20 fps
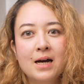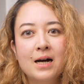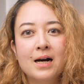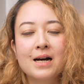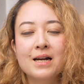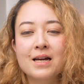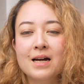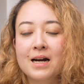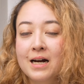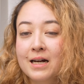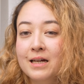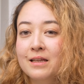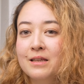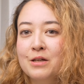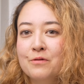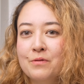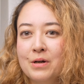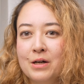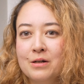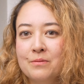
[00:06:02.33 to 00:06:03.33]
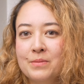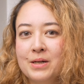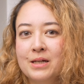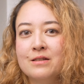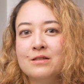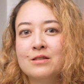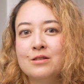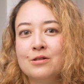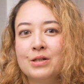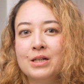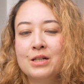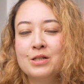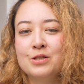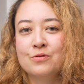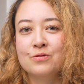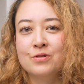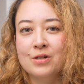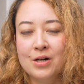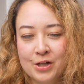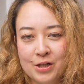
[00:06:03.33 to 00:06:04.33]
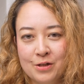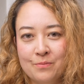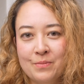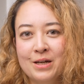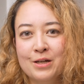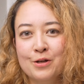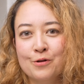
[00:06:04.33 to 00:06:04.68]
I highly recommend starting to document